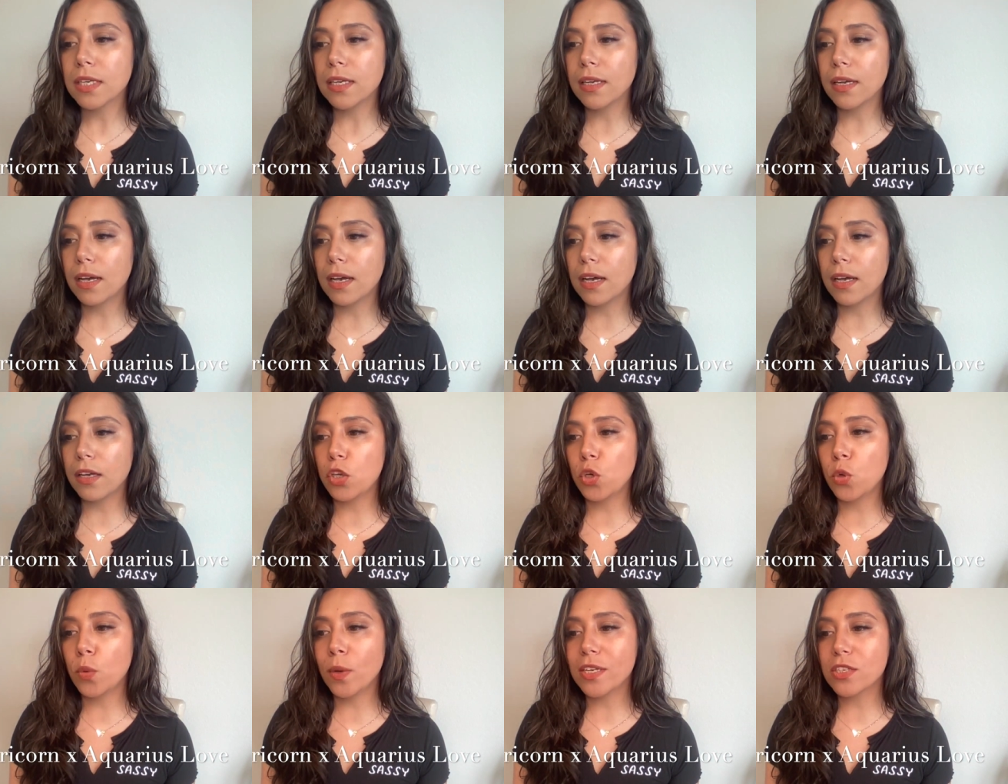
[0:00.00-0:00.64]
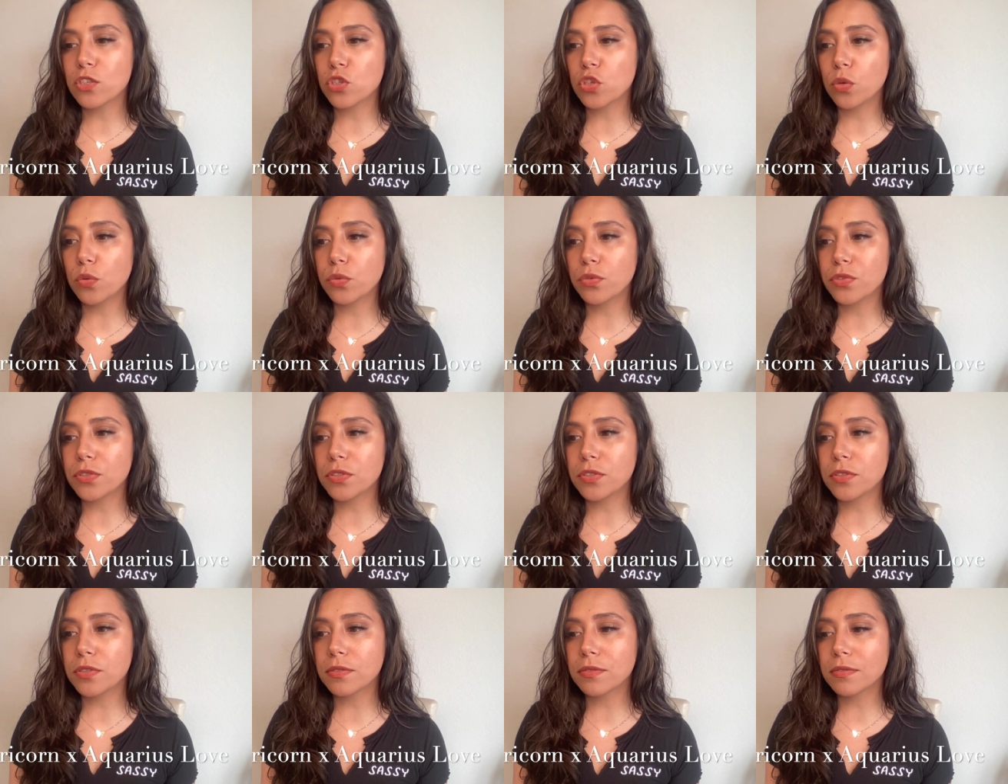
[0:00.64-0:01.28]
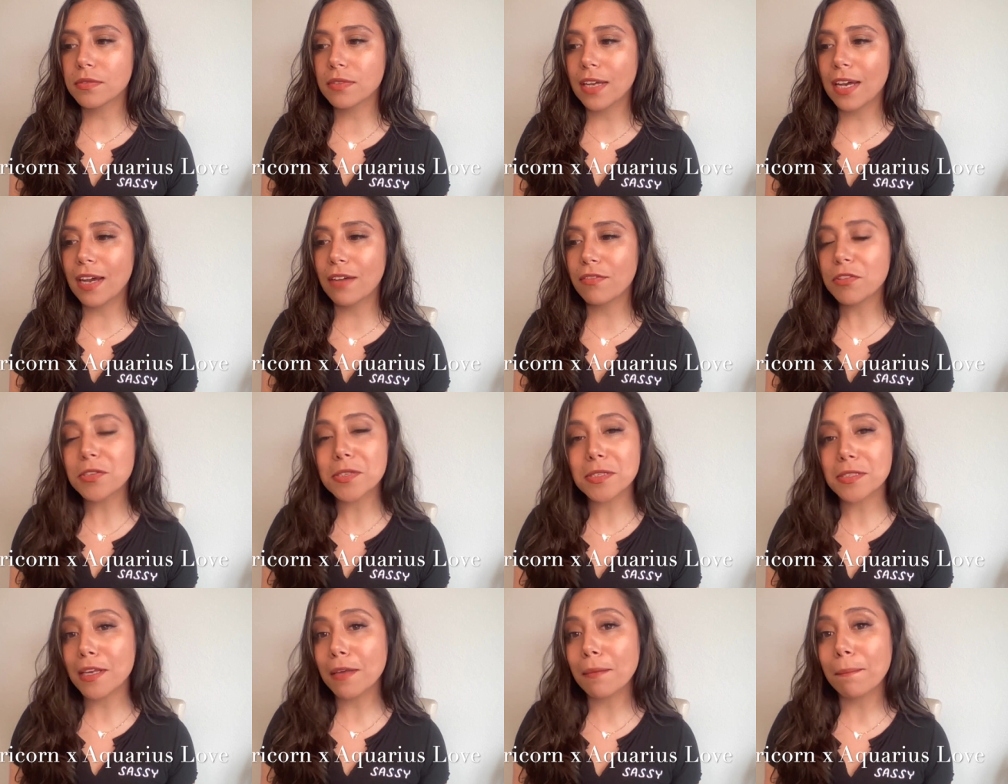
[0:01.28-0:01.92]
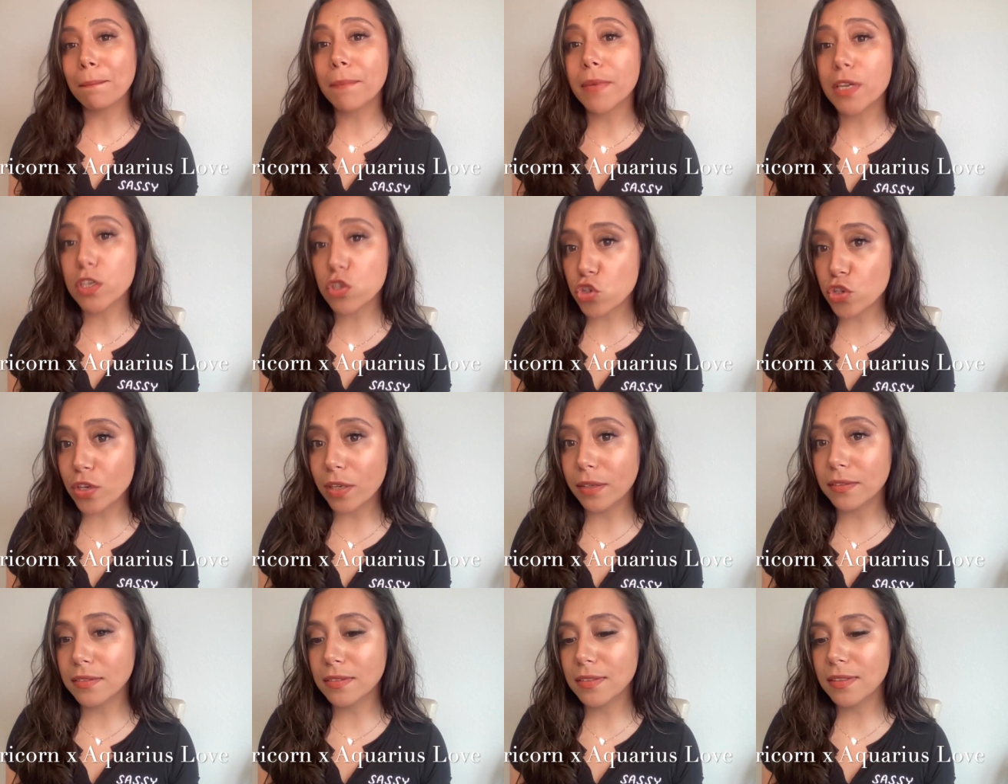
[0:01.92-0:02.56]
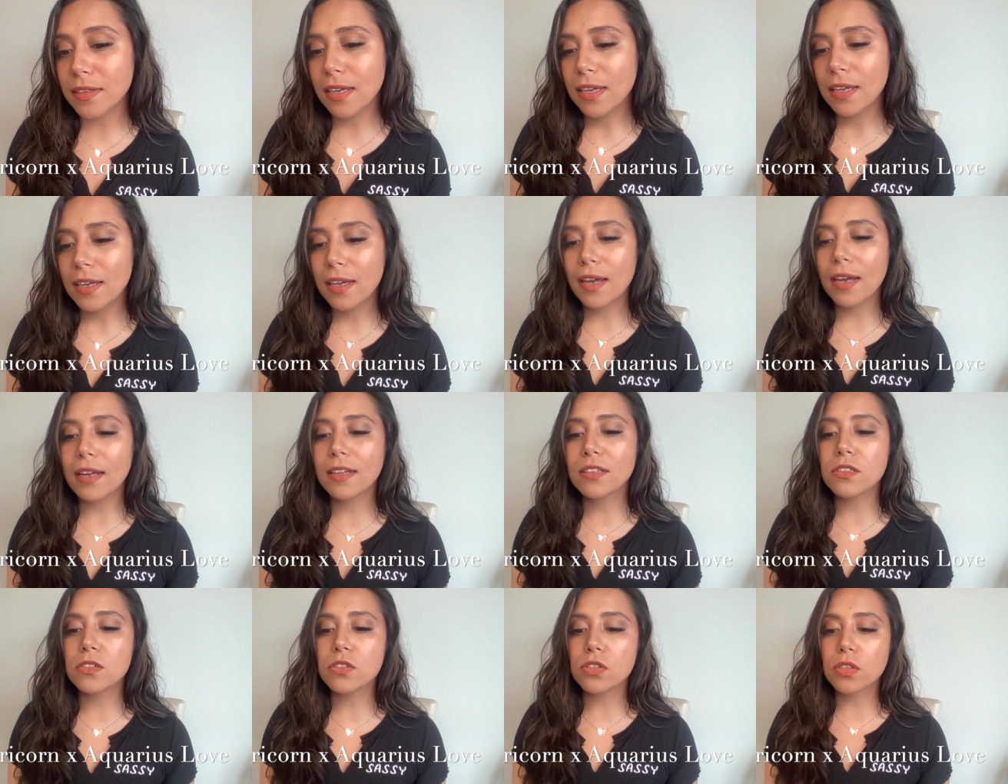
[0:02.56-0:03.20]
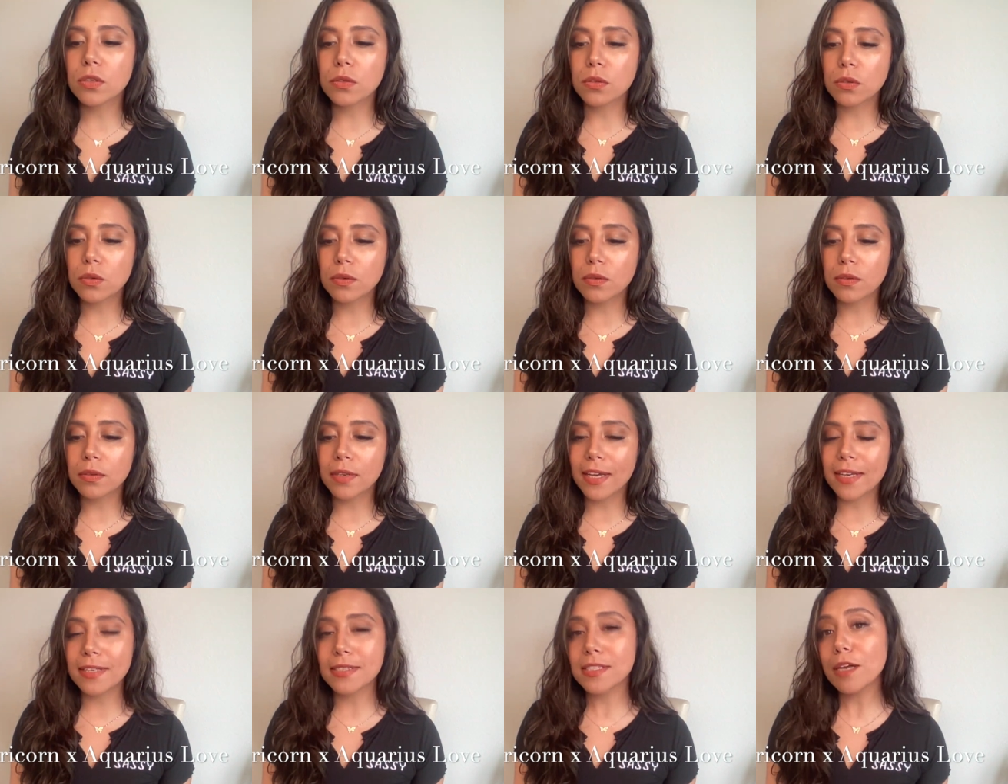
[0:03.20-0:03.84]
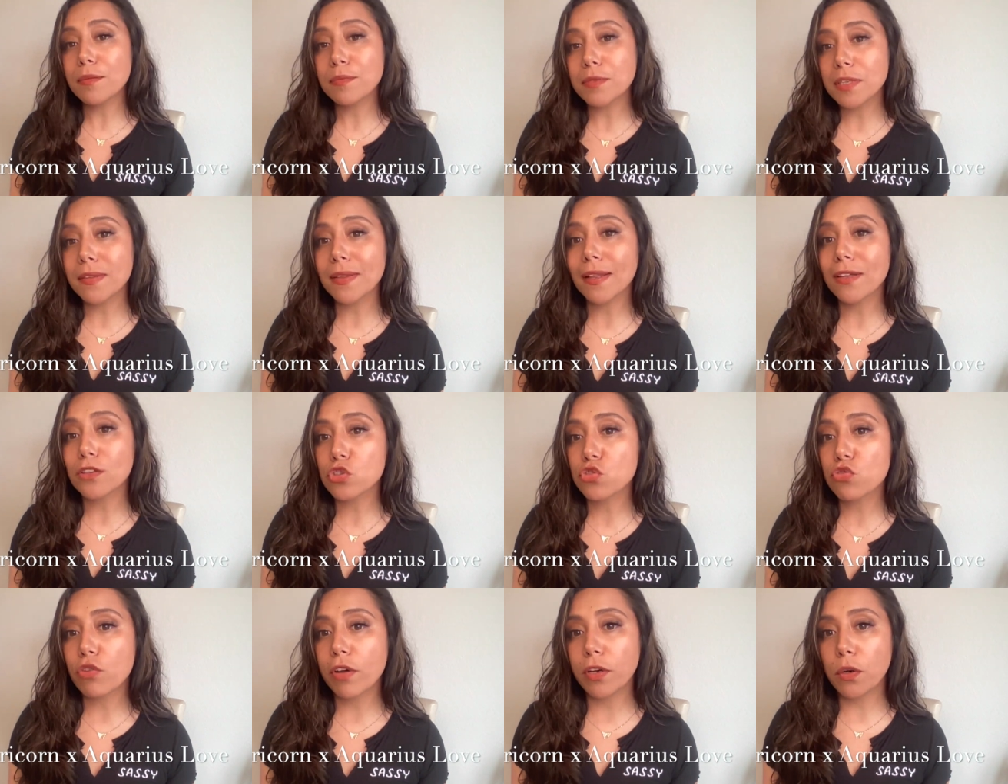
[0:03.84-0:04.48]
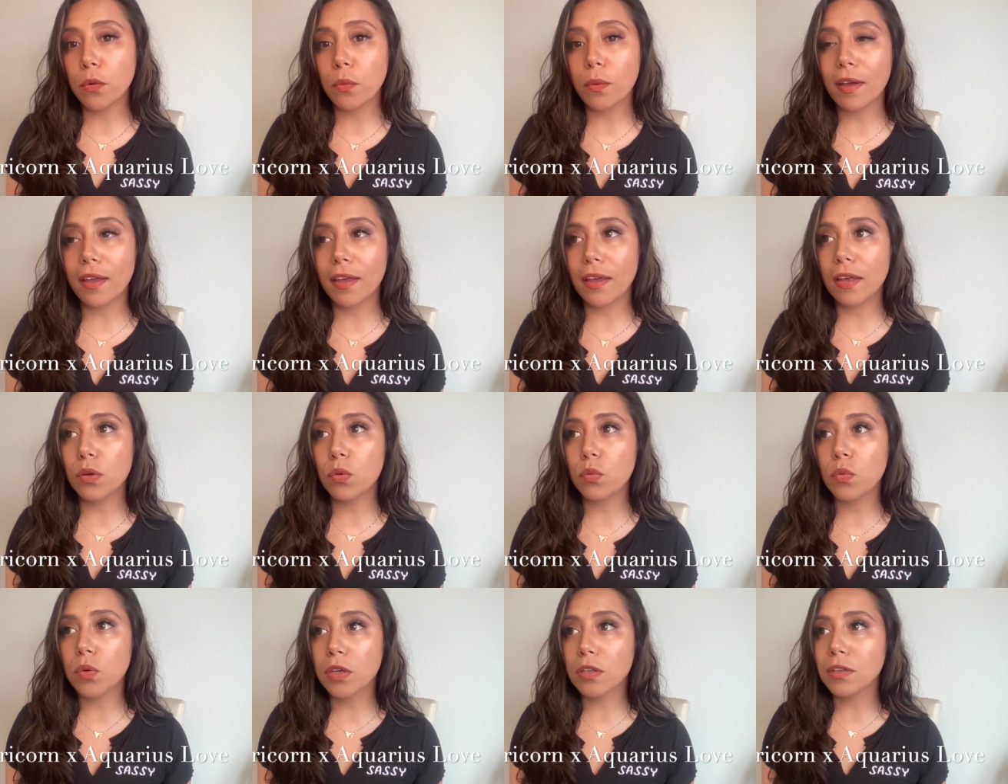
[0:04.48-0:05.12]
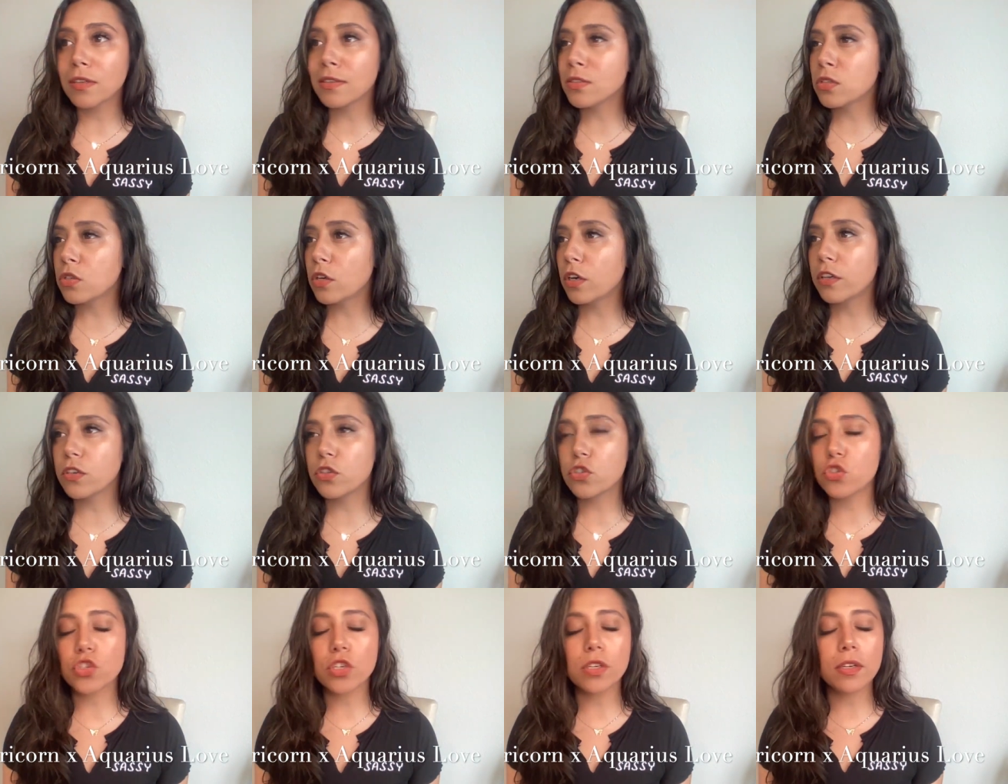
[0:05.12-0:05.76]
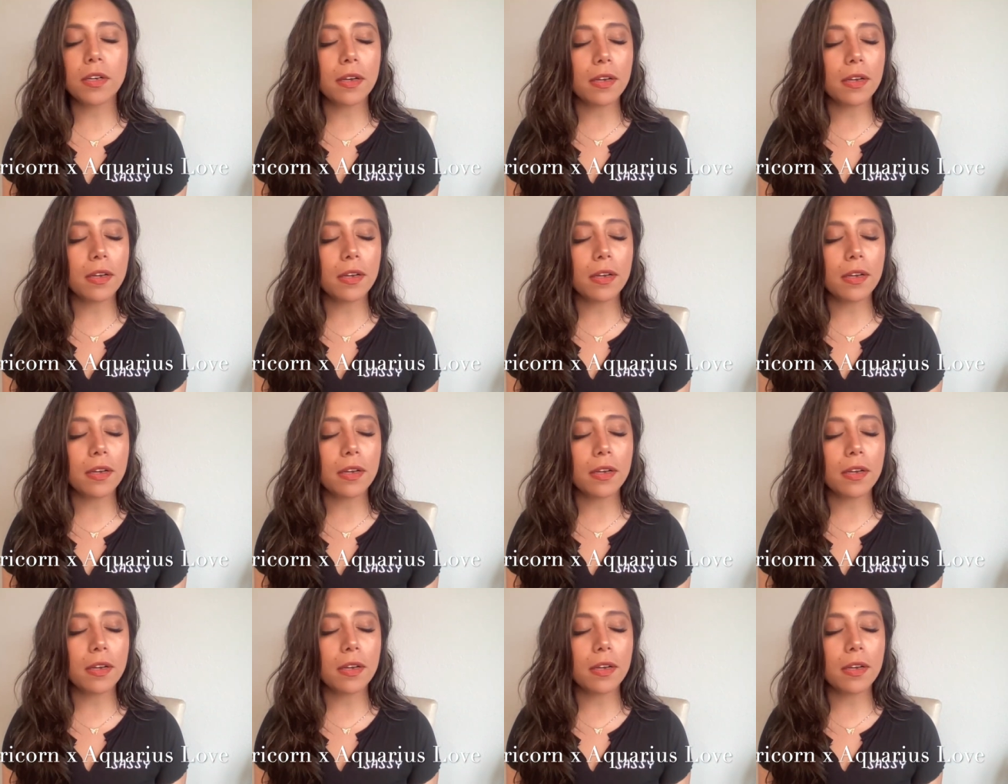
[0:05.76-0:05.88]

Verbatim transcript: Uh, you guys don't have the same mission. And so accepting that straight away will assuage